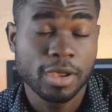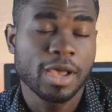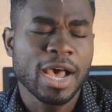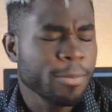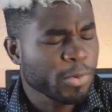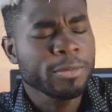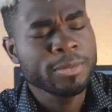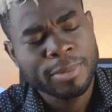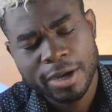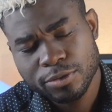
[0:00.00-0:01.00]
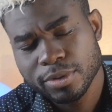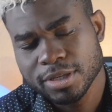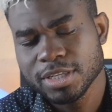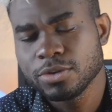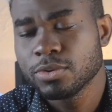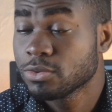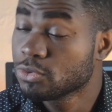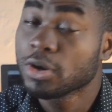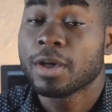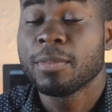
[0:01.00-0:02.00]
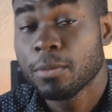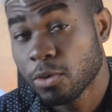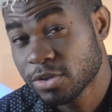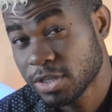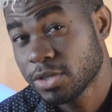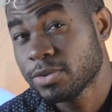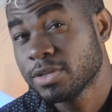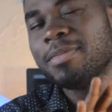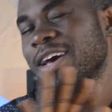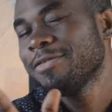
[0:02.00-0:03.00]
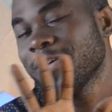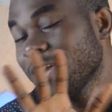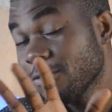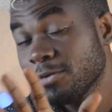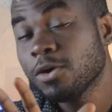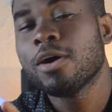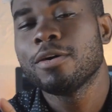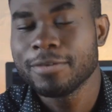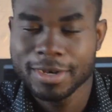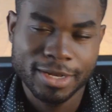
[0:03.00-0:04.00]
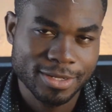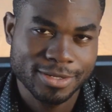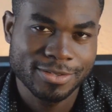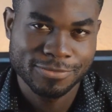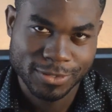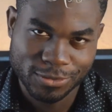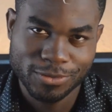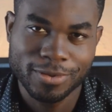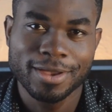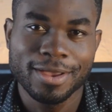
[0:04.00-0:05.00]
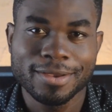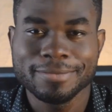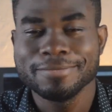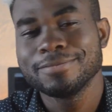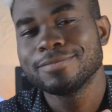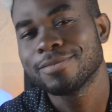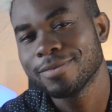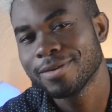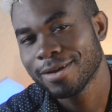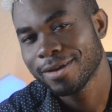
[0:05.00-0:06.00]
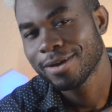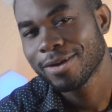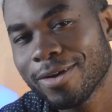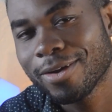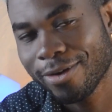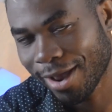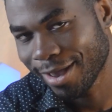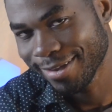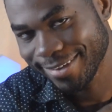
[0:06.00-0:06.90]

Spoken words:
I probably might do a sequel to talk about more secrets. But if any of you got offended in this video, cry.